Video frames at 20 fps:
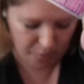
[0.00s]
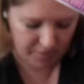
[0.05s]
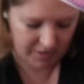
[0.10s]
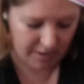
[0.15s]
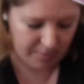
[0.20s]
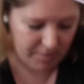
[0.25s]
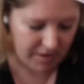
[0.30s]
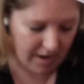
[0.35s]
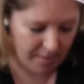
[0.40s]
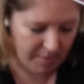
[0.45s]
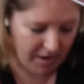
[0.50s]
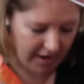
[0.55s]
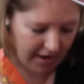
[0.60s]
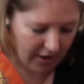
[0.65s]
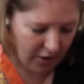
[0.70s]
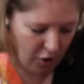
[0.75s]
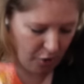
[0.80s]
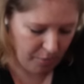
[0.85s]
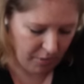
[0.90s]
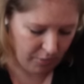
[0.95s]
opened it but I'm not
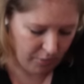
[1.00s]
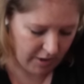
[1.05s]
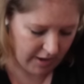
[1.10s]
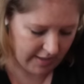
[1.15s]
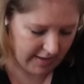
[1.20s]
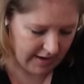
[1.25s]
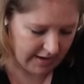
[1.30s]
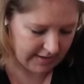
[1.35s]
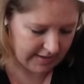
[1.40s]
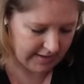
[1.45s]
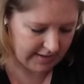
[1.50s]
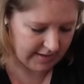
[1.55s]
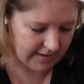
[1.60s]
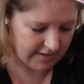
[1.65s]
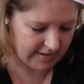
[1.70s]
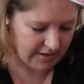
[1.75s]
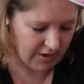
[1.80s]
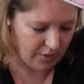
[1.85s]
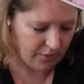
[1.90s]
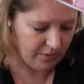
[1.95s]
gonna open one of these
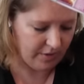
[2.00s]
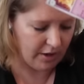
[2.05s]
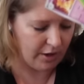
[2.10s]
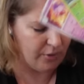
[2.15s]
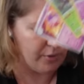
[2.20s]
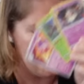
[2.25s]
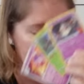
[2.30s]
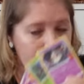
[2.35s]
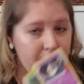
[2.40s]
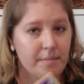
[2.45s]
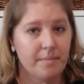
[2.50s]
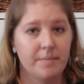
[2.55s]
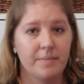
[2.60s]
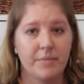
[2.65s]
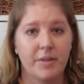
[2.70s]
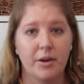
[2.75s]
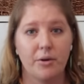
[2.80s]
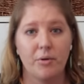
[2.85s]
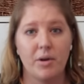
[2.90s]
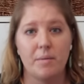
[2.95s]
so the green
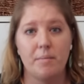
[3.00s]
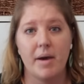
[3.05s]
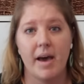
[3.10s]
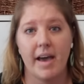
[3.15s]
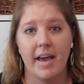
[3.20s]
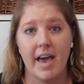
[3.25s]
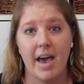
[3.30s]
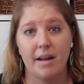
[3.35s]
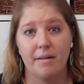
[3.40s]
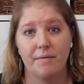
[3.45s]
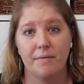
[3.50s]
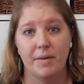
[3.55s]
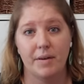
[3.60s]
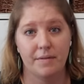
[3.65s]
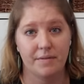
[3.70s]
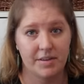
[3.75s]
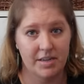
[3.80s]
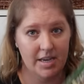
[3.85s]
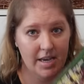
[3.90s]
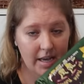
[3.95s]
the green bag had
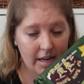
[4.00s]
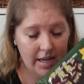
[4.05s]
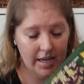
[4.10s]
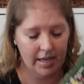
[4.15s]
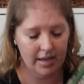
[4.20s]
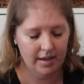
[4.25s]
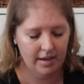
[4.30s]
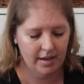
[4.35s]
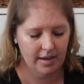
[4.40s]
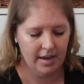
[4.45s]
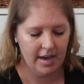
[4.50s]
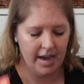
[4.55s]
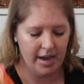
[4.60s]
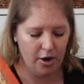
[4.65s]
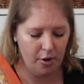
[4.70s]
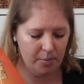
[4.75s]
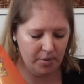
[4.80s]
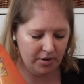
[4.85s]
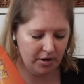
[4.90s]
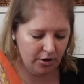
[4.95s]
50 in it I
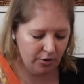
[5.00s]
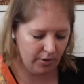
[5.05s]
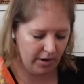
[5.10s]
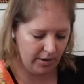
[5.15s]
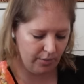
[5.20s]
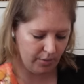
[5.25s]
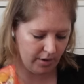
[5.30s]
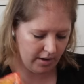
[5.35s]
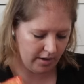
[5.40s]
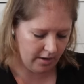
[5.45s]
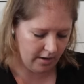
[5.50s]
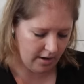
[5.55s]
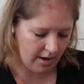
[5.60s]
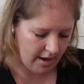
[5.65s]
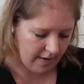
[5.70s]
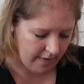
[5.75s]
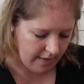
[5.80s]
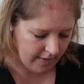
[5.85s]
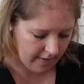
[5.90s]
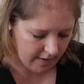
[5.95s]
opened a green one
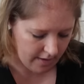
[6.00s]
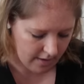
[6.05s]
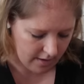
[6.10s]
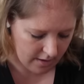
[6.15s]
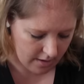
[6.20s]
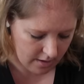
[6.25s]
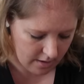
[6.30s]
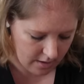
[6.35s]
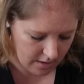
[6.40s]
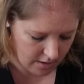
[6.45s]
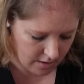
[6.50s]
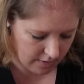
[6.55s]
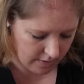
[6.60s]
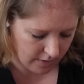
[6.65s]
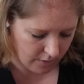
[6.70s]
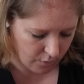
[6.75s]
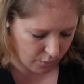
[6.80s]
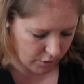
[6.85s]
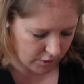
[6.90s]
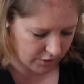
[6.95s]
and then the,
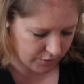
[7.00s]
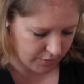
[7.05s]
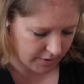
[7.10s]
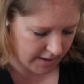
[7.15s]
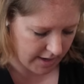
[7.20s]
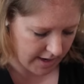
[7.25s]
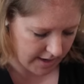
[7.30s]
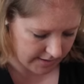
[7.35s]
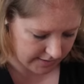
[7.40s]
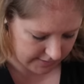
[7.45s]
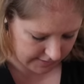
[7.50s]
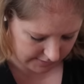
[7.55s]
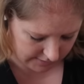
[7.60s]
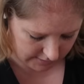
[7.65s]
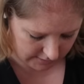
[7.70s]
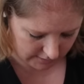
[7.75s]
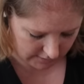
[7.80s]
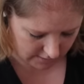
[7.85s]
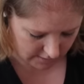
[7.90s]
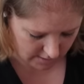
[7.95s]
the orange one
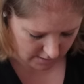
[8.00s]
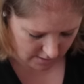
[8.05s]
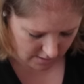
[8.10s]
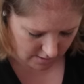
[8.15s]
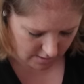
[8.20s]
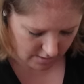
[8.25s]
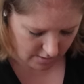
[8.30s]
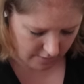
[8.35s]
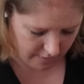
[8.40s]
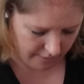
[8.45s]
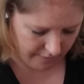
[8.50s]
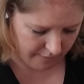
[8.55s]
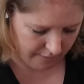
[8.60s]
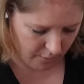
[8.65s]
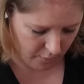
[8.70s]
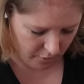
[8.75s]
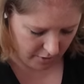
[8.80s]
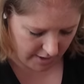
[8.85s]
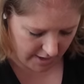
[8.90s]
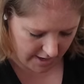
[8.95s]
has
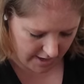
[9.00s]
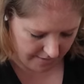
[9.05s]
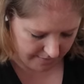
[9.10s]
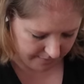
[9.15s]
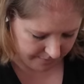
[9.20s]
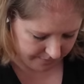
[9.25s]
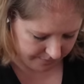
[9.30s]
40.